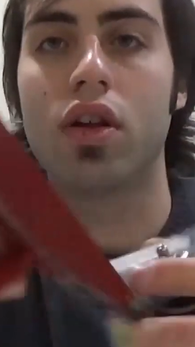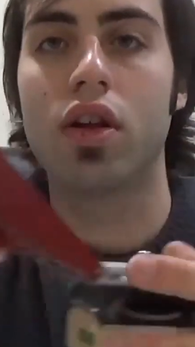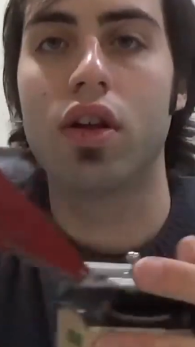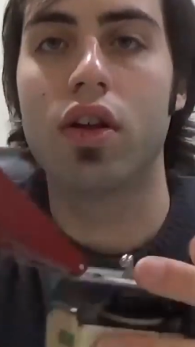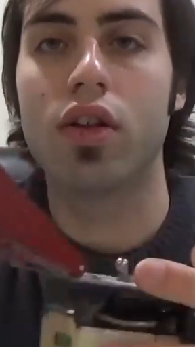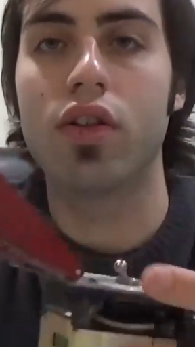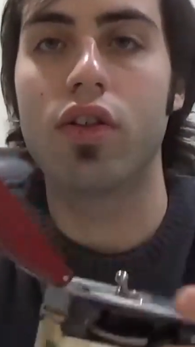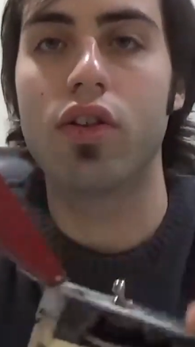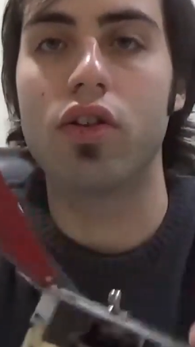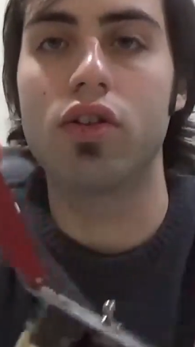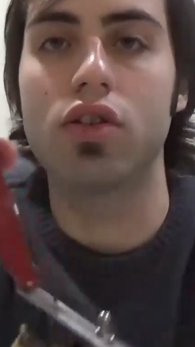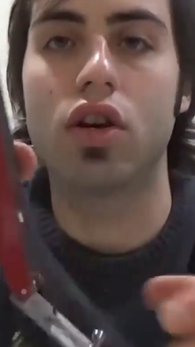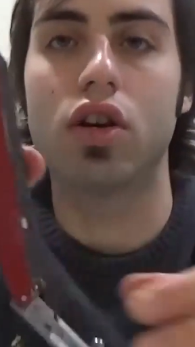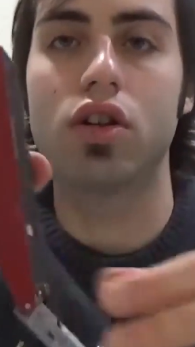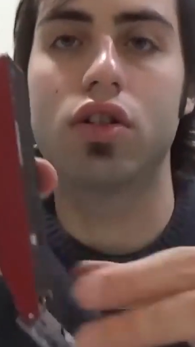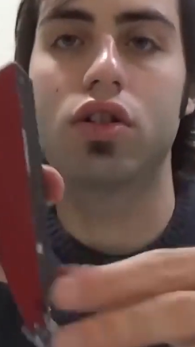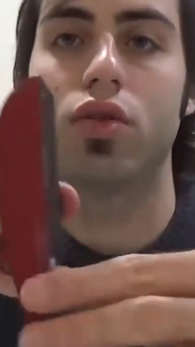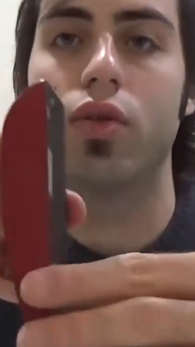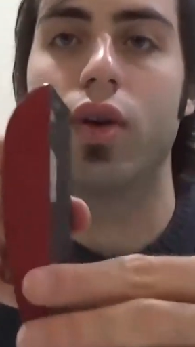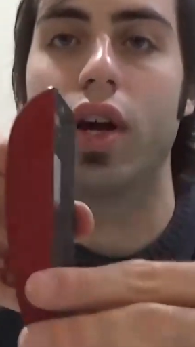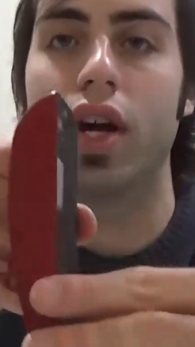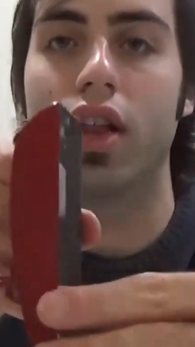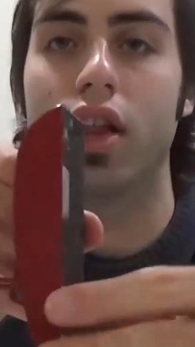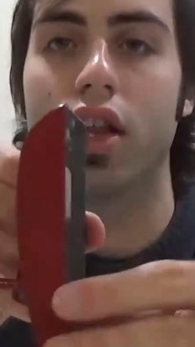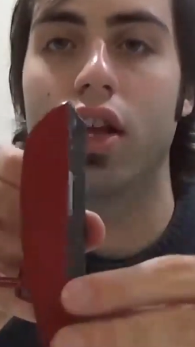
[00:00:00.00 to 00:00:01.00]
There's
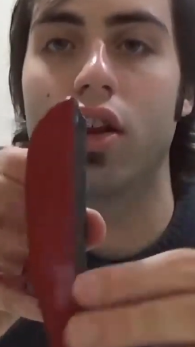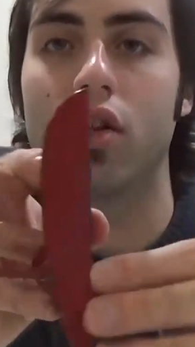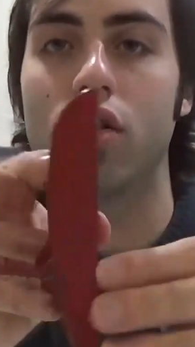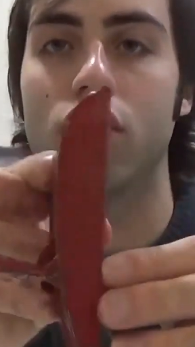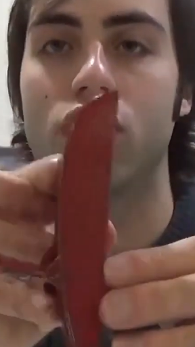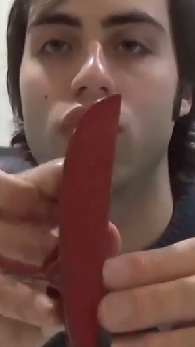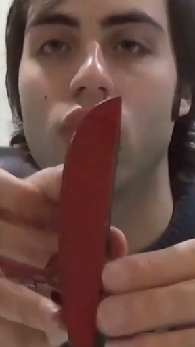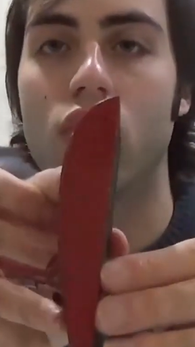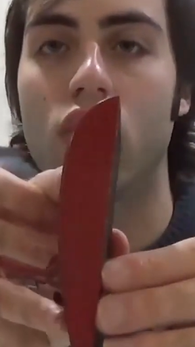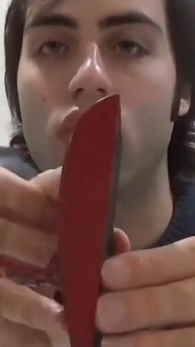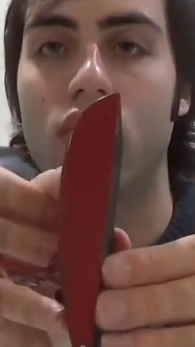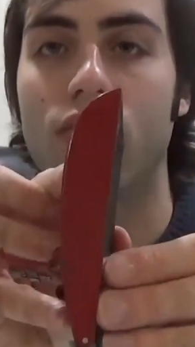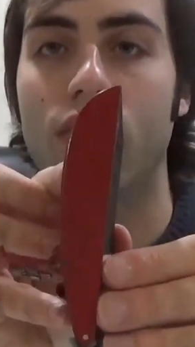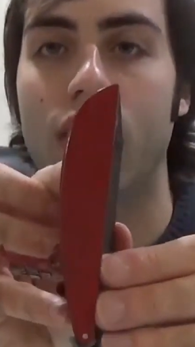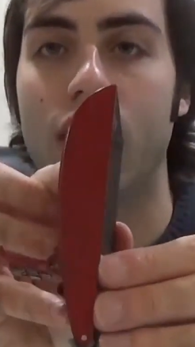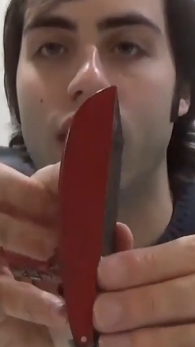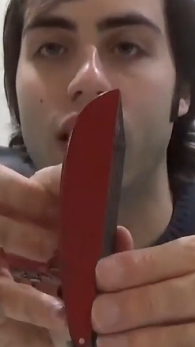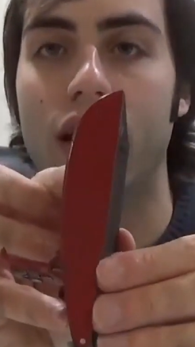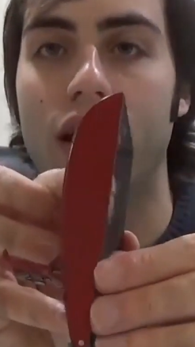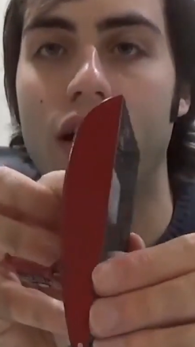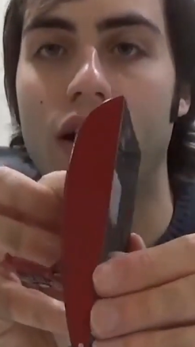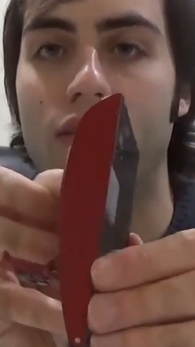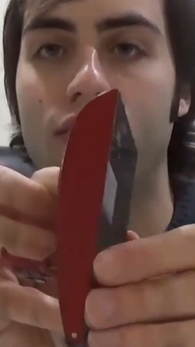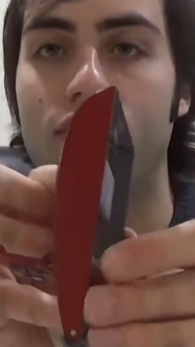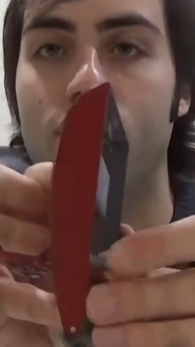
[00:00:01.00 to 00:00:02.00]
also a little door right
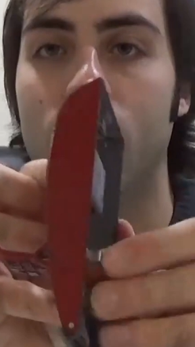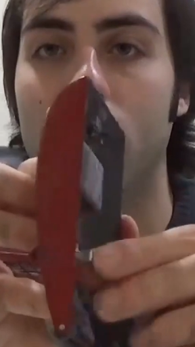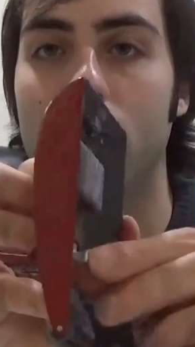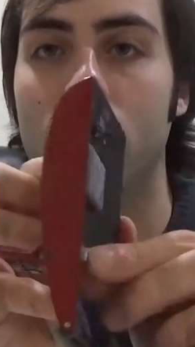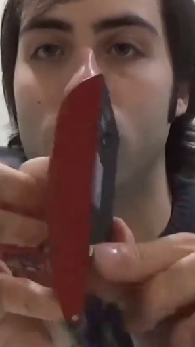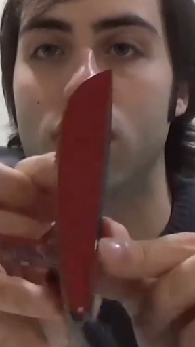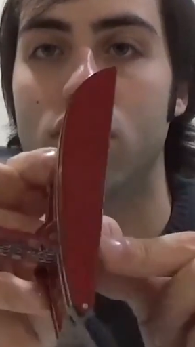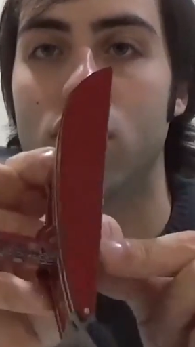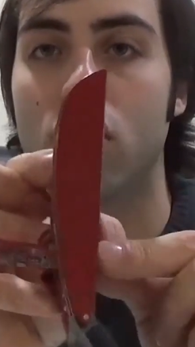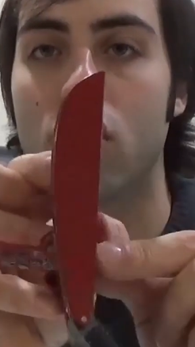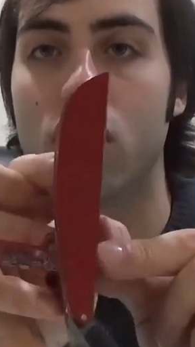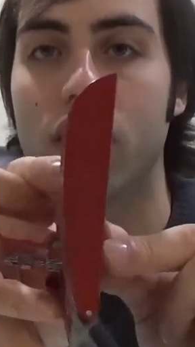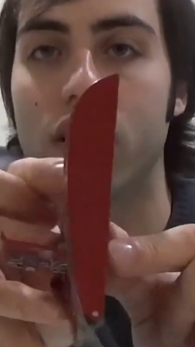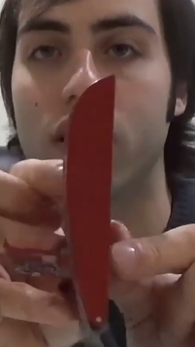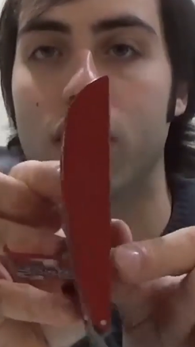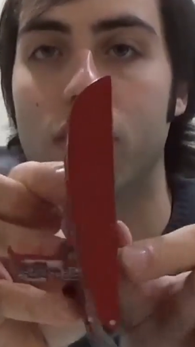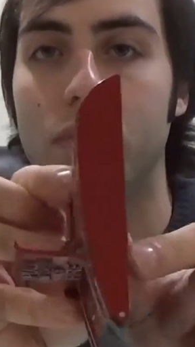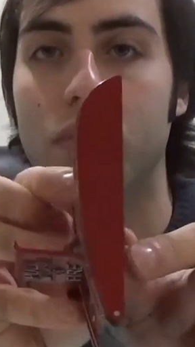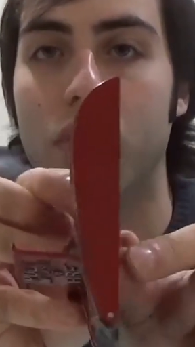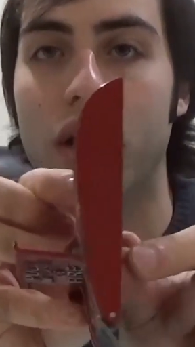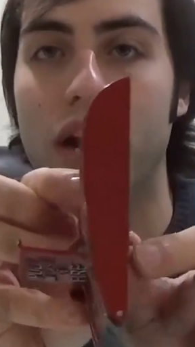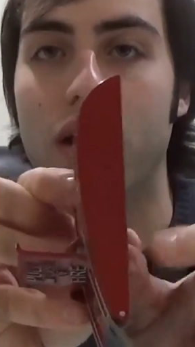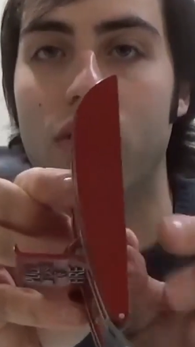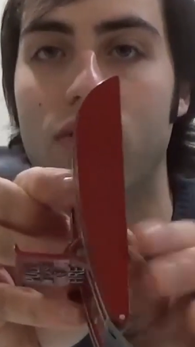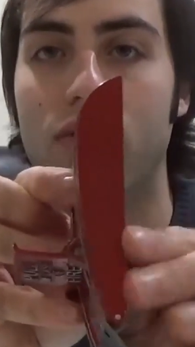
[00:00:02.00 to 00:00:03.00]
here for inserting the
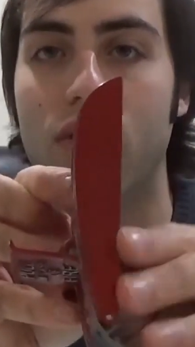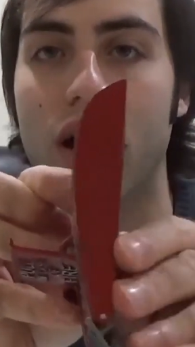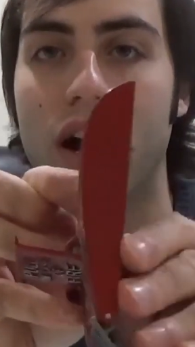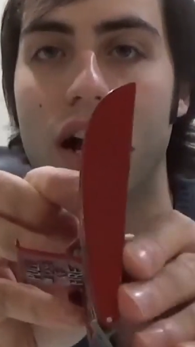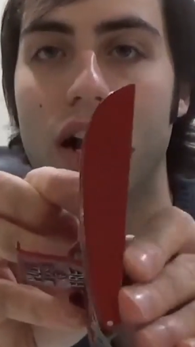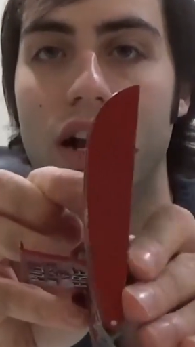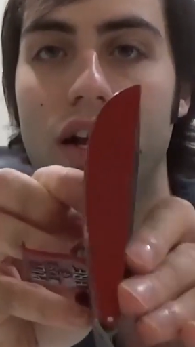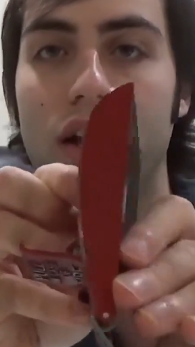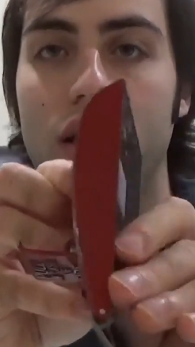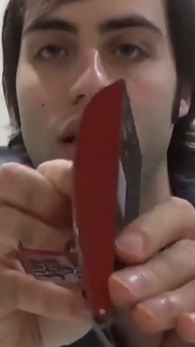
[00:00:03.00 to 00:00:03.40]
brake rod.